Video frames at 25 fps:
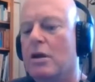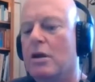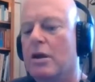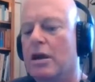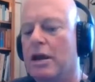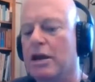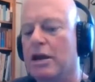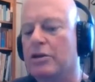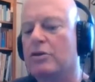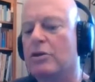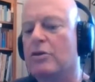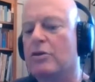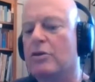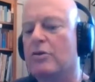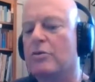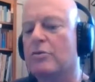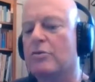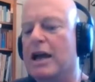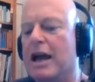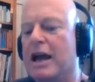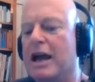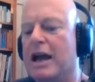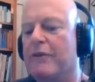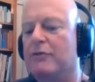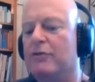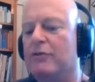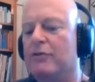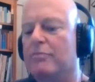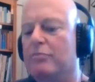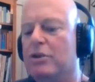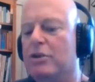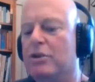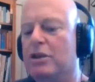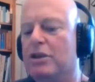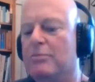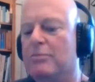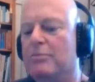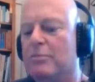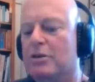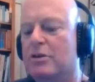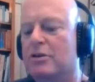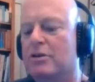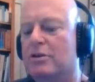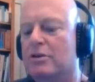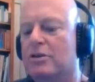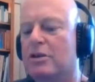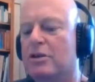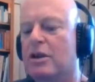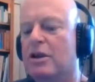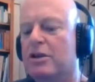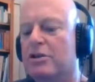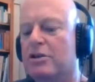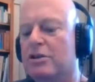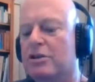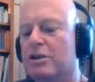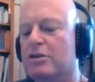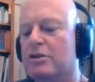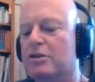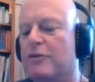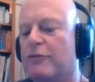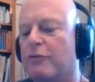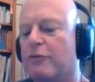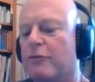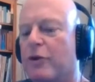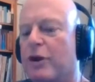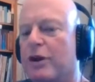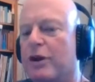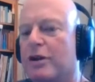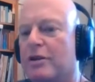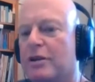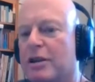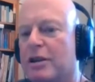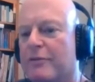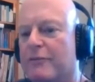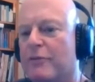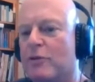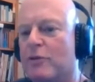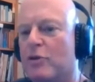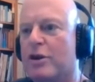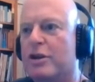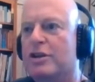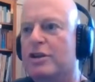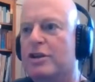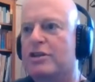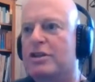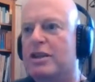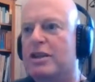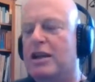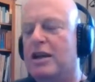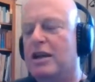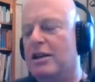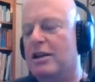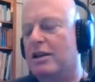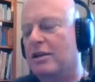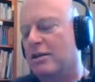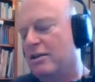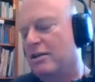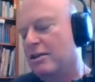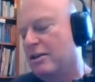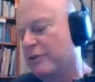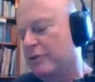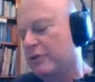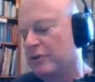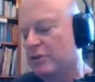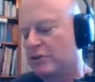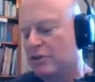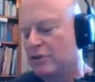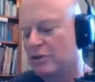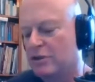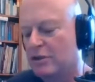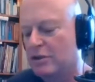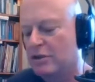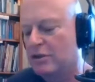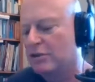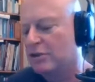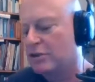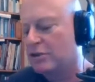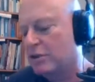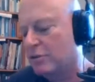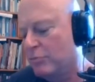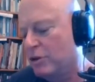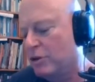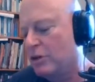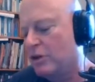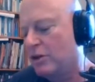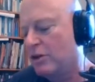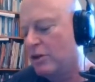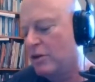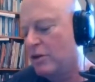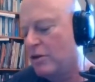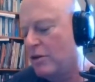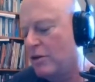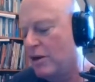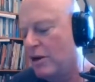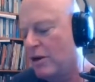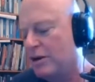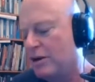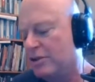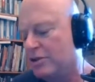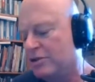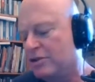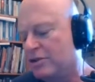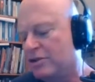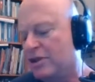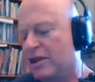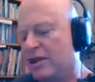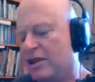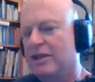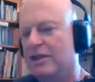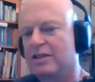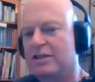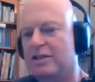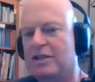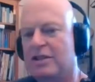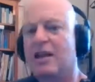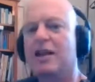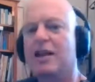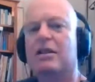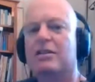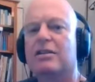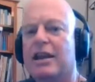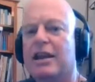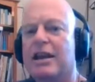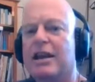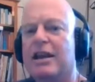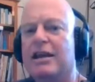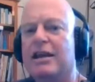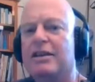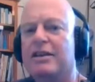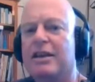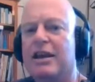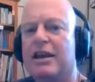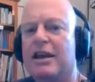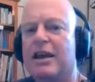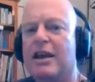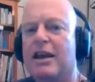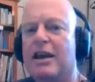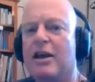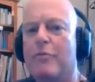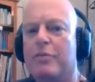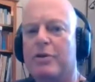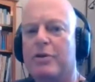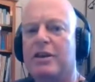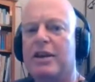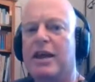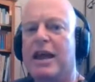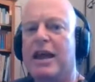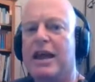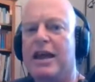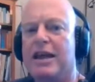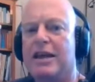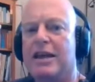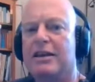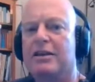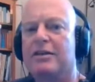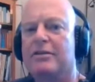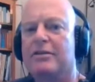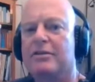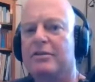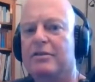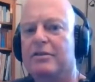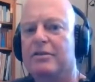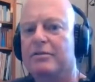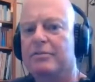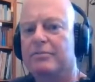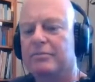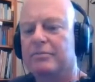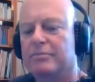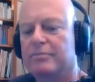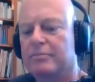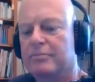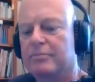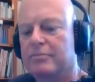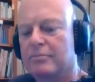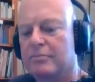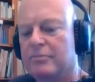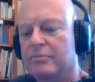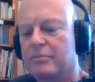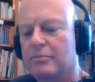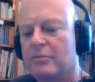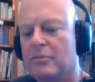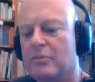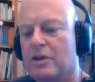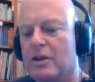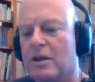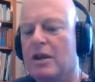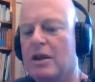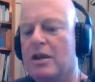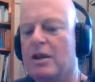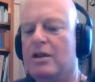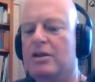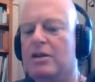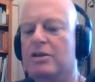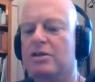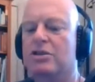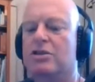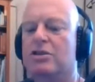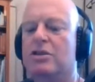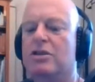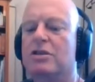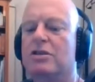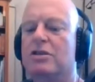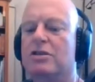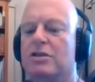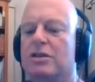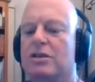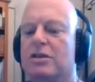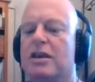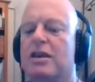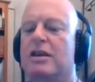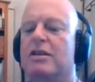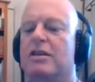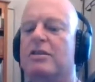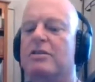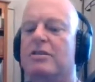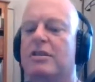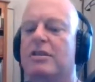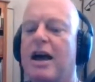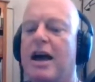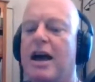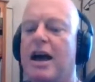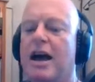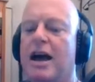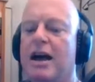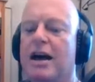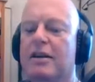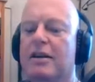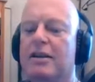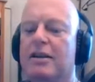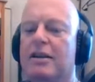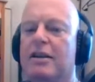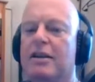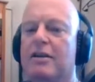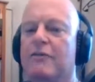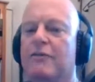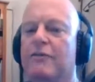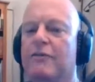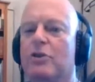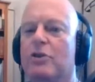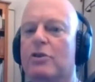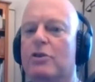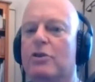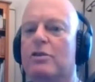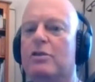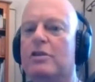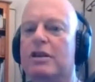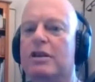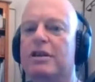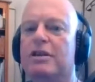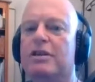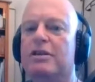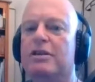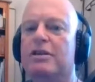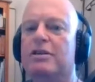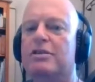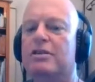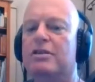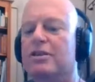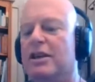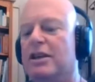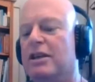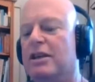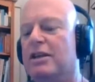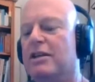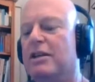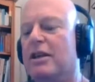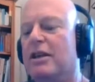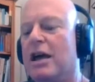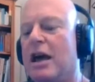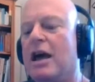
It don't have to be much. Just a friendly voice and a loving touch can be all it takes to lend a helping hand. And she said, God, if you're listening,